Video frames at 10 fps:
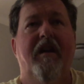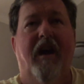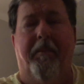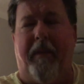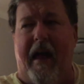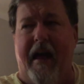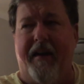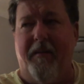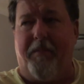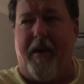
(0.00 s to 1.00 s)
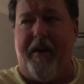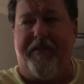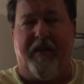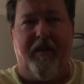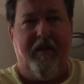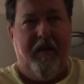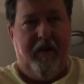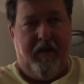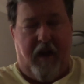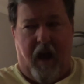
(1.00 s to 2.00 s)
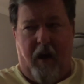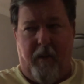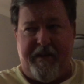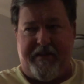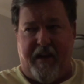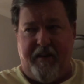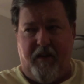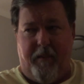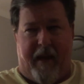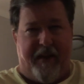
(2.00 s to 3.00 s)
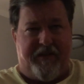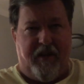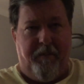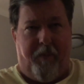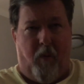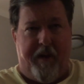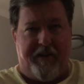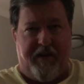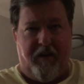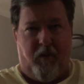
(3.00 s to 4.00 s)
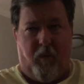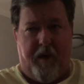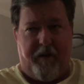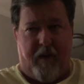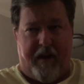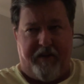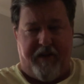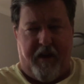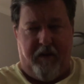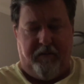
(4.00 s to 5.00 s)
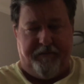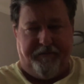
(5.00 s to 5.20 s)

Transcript: apply a compressor. I always say do about 2.2 to 1 ratio.